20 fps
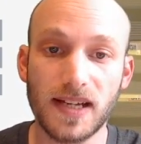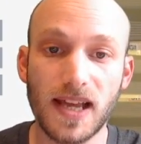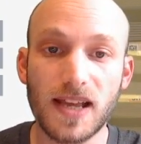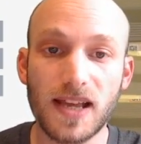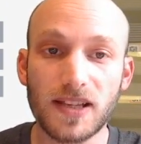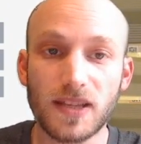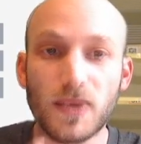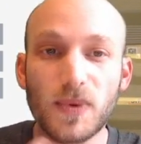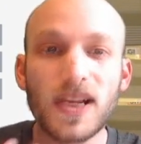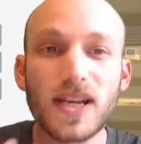
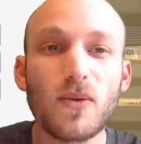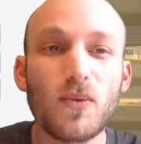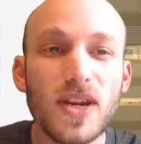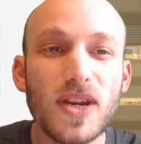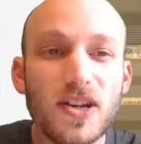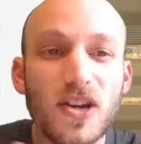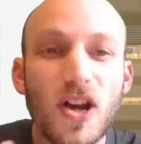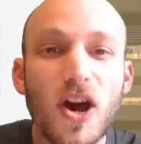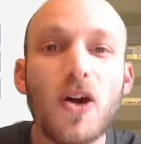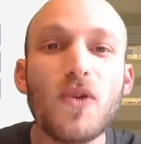So we
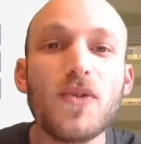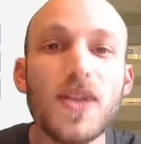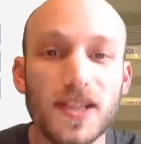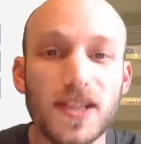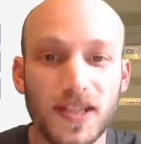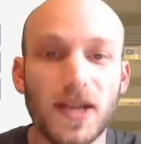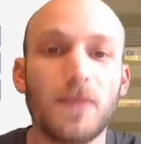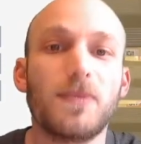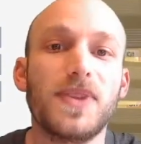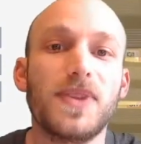know that
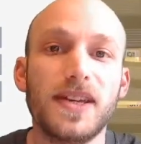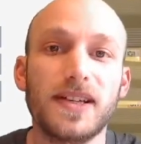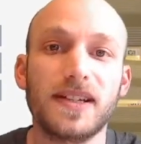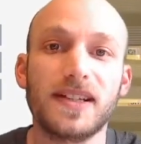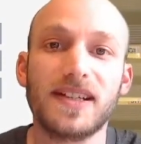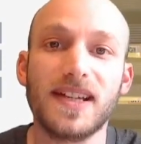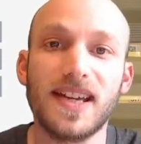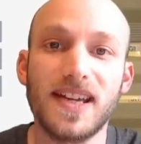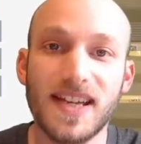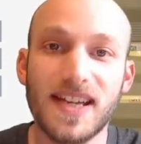
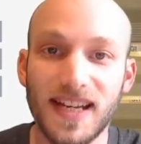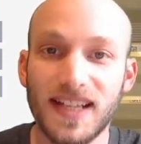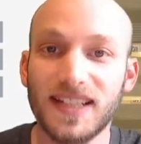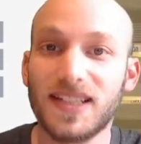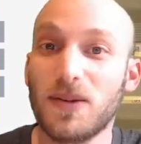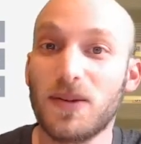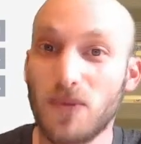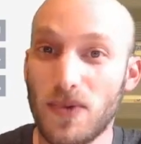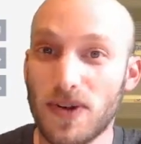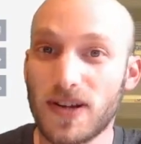something
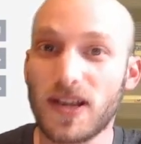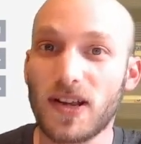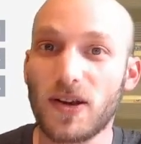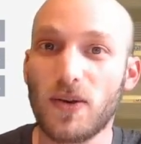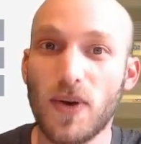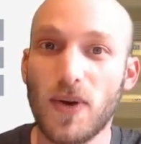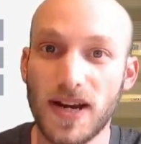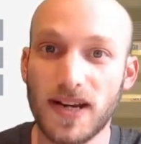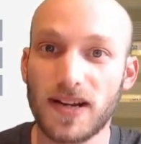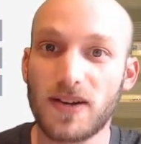isn't working
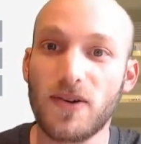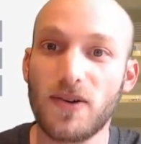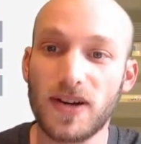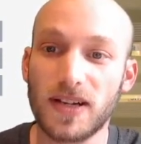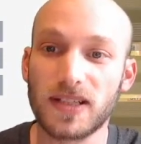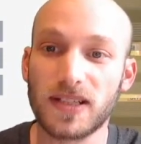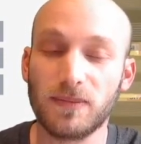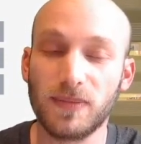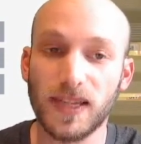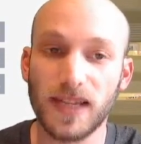quite according
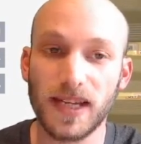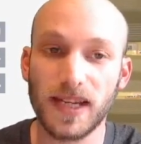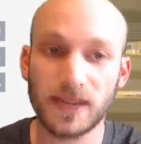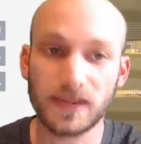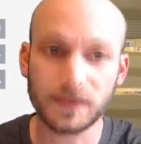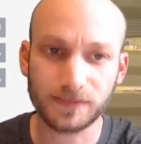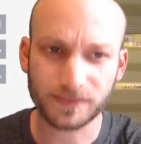to plan.